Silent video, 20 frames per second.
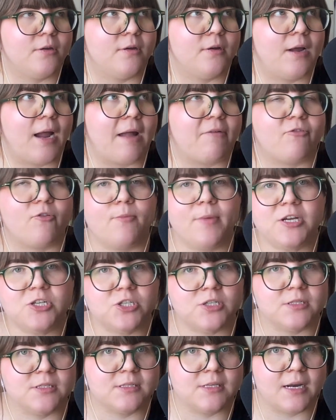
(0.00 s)

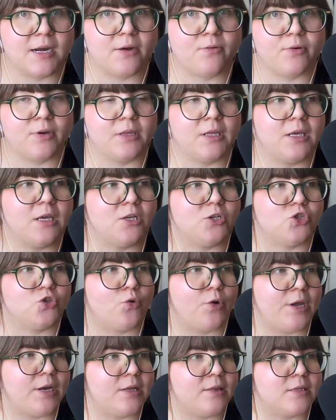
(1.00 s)
affirmations that I really
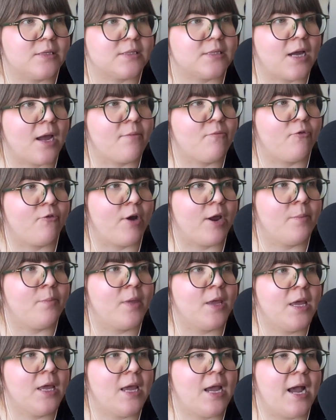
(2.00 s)
enjoyed in this time frame,
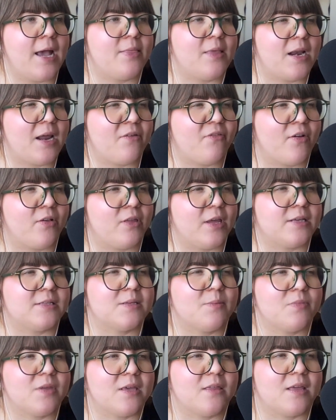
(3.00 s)
and then I felt like
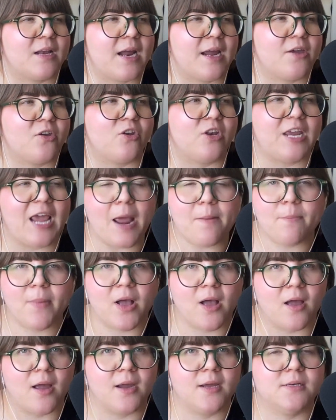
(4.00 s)
something that I could get
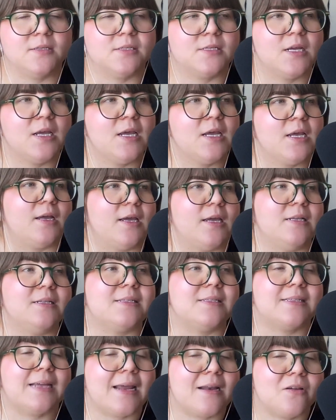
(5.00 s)
behind
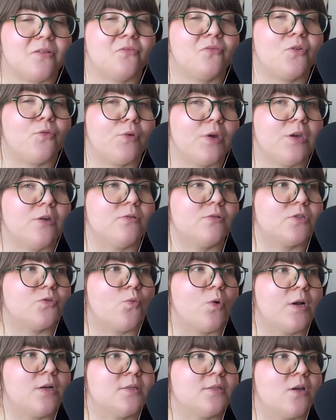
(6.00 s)
instead of the reused
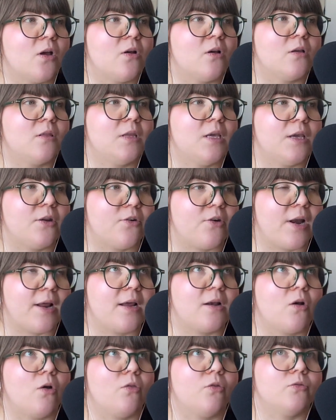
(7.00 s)
ones on the
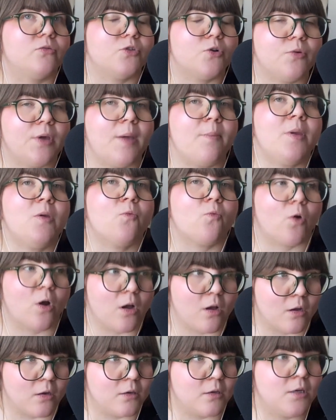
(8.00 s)
internet. Although, don't get me
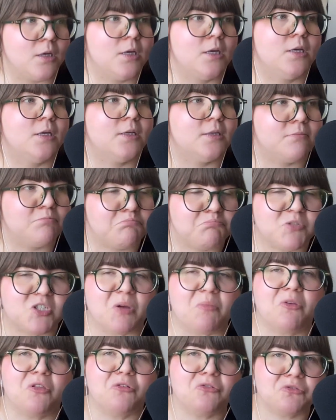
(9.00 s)
wrong,
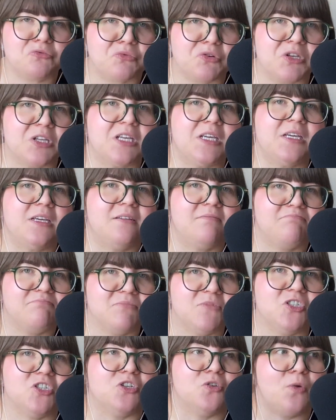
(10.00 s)
some of those really
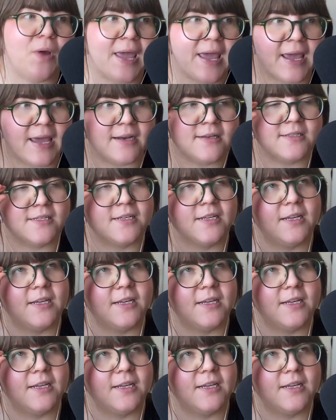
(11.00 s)
do hit,